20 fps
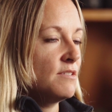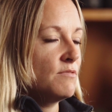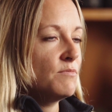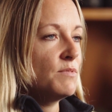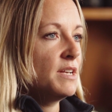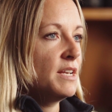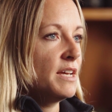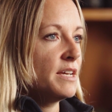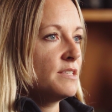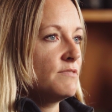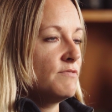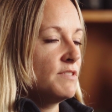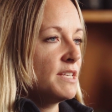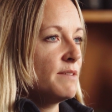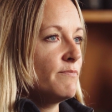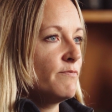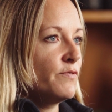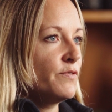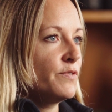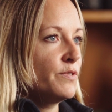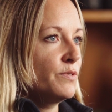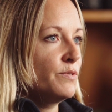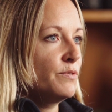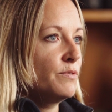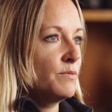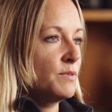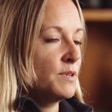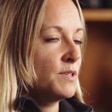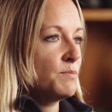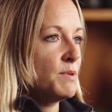that we're less resentful
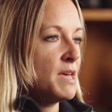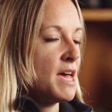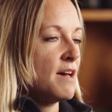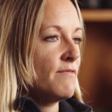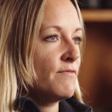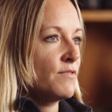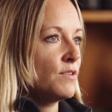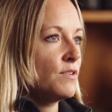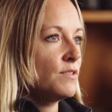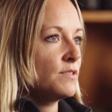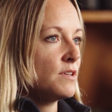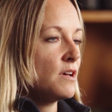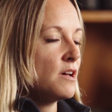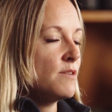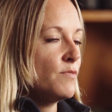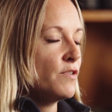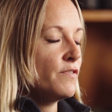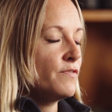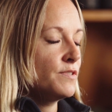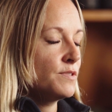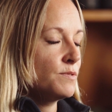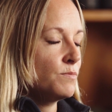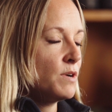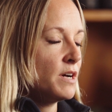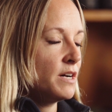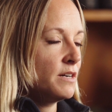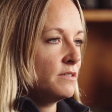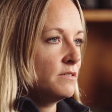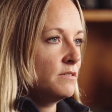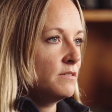because we have got time off as
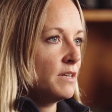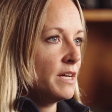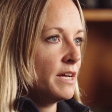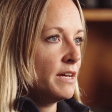well,